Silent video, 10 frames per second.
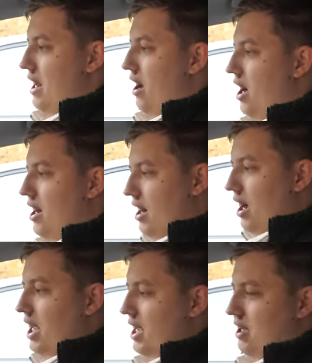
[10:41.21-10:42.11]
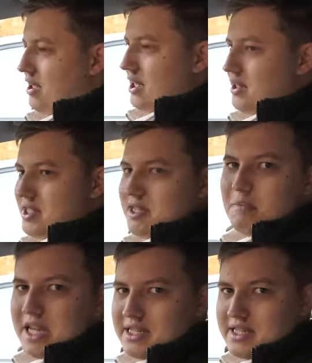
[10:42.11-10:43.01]
And I like the
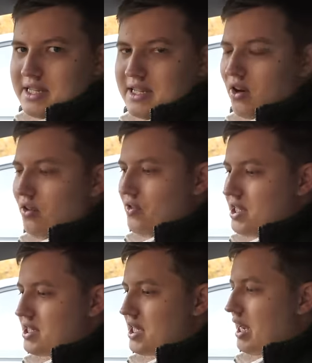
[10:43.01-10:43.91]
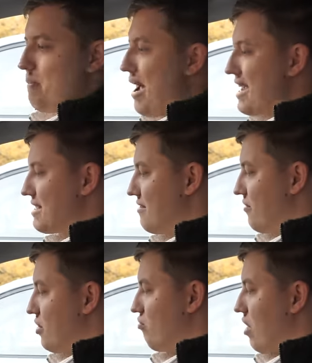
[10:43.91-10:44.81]
simplicity of this thing. It makes it
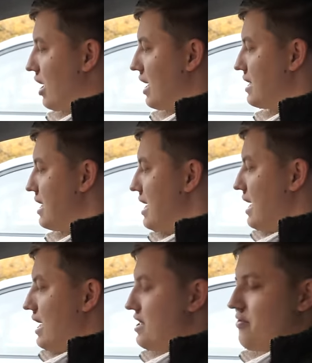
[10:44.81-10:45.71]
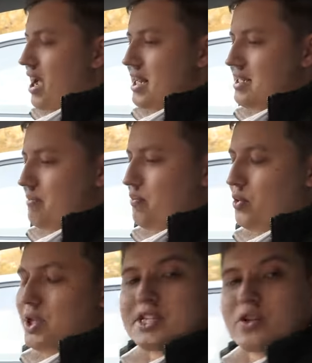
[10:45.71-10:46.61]
feel rugged. It's fairly
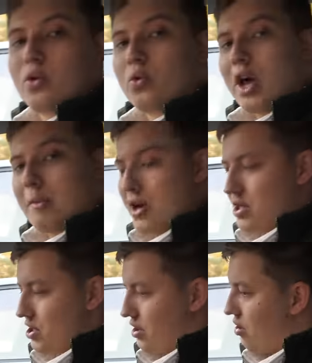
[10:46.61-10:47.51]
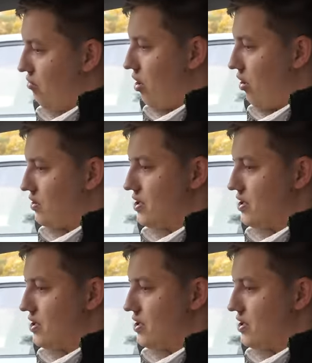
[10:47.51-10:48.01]
simple and there's not all that much to go wrong.